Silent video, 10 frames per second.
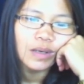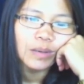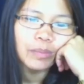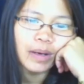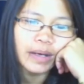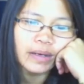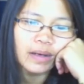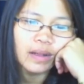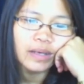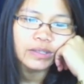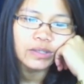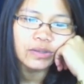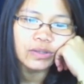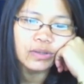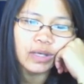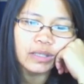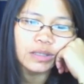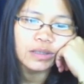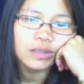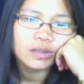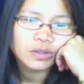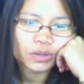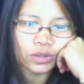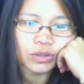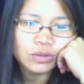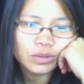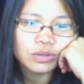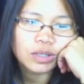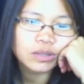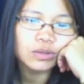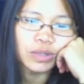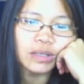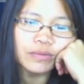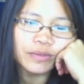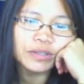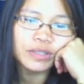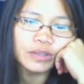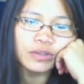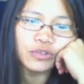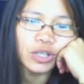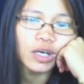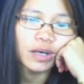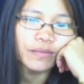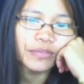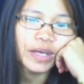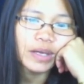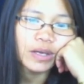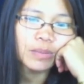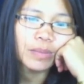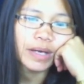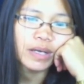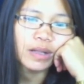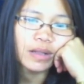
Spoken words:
Michael Larson, you two are doing very good job. Thank you, Michael